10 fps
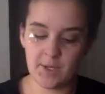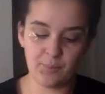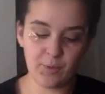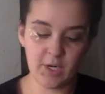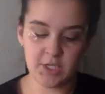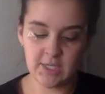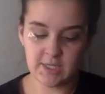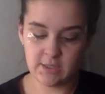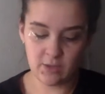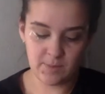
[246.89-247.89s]
brush
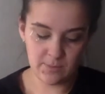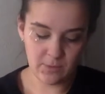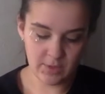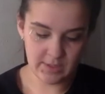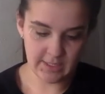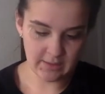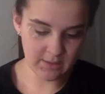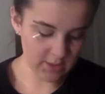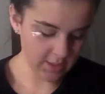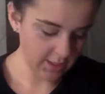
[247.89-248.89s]
that's a little bit more
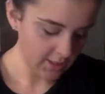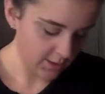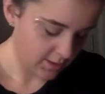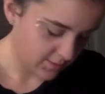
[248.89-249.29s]
denser.